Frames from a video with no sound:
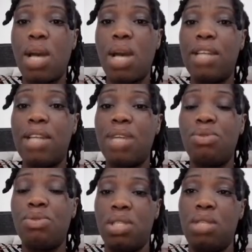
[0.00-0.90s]
and try
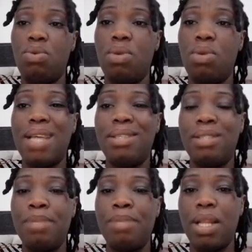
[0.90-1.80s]
to see the one that is
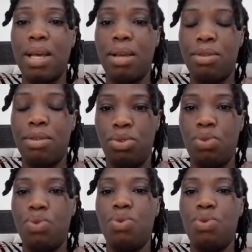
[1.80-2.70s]
similar
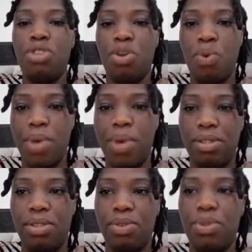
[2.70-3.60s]
to the
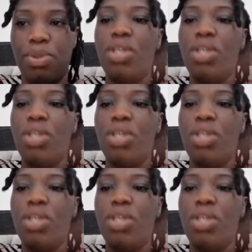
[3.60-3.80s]
question.